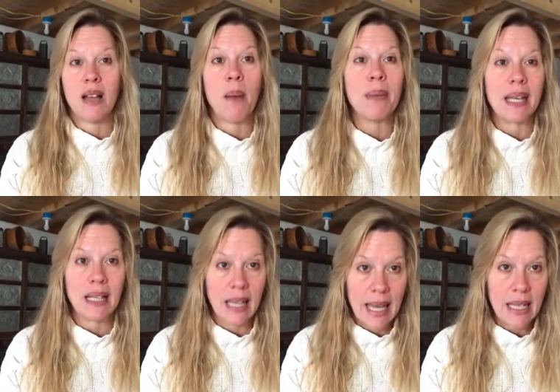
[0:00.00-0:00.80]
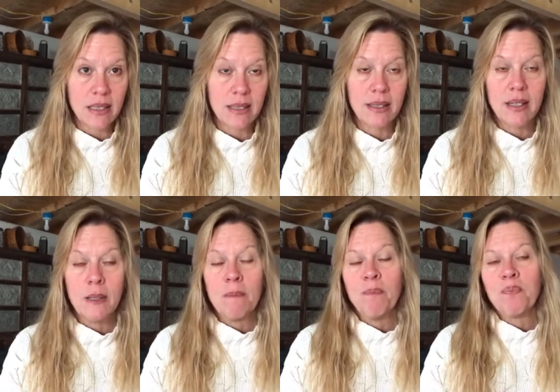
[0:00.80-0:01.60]
not being late.
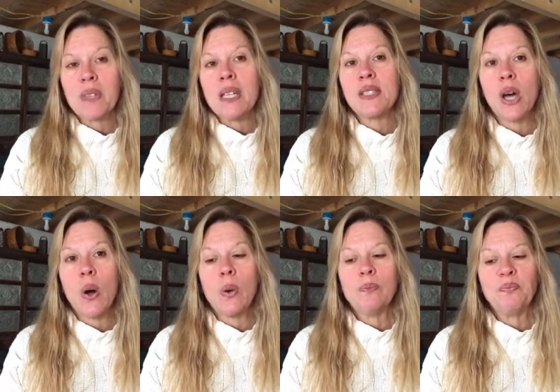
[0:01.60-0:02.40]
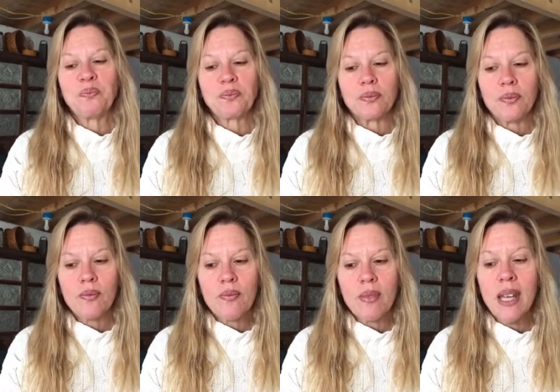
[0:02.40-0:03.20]
So
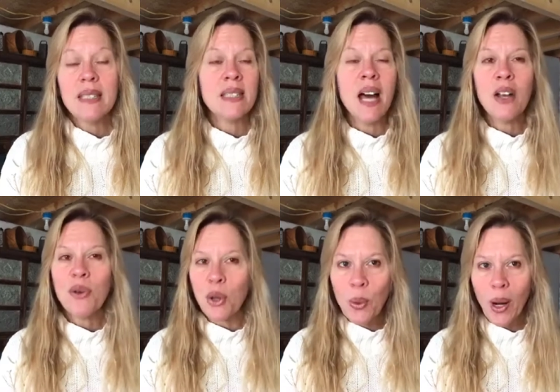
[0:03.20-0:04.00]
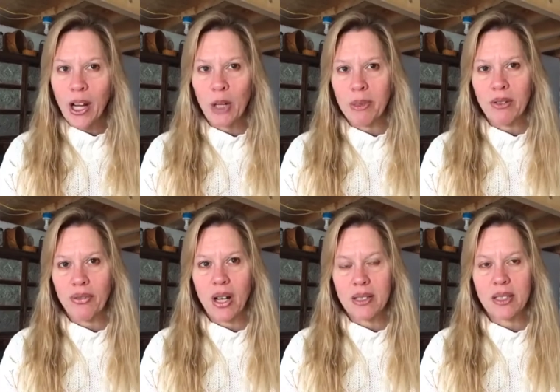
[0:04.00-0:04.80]
it's not a requirement
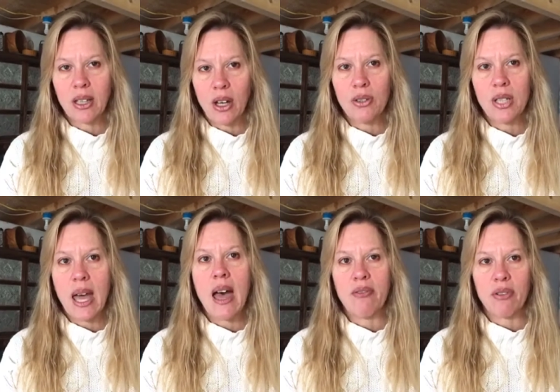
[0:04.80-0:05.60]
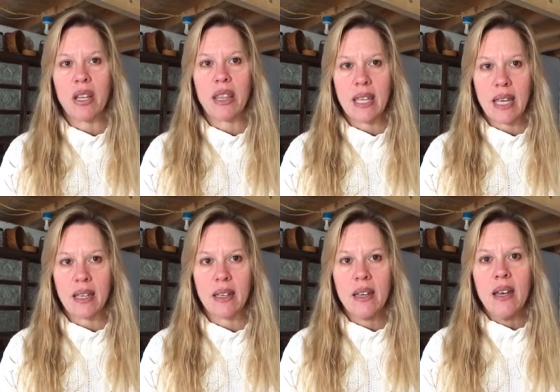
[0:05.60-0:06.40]
for us to go to
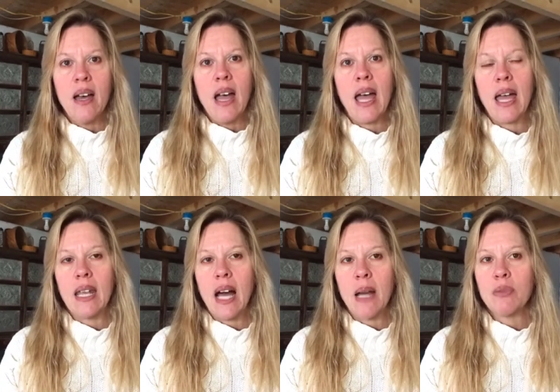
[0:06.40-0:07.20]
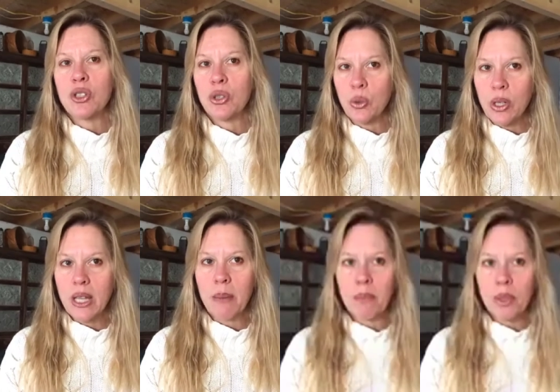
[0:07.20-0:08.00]
everything. And I'm sure
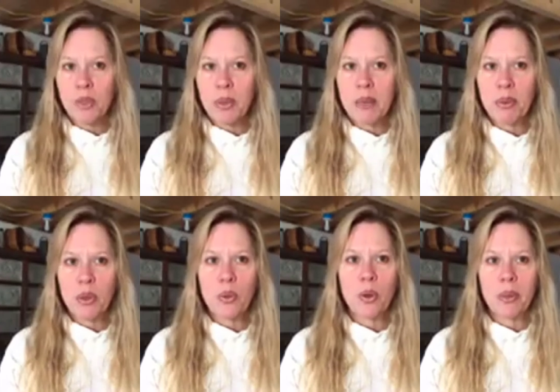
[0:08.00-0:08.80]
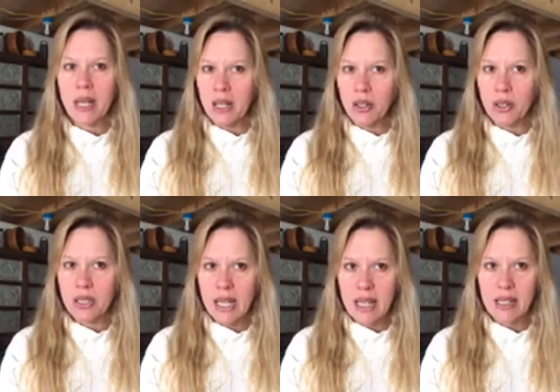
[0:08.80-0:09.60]
that most people will be
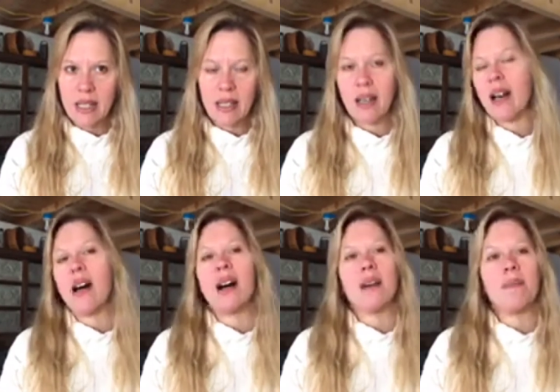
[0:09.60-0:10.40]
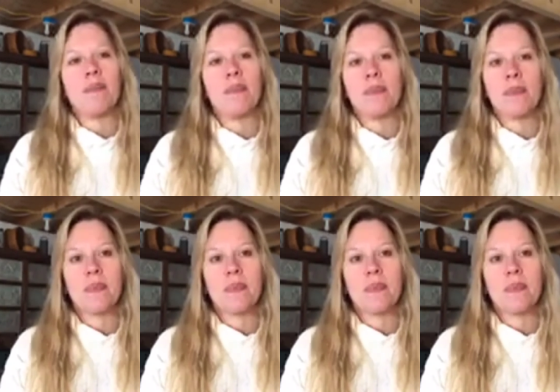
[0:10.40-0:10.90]
understanding. Um,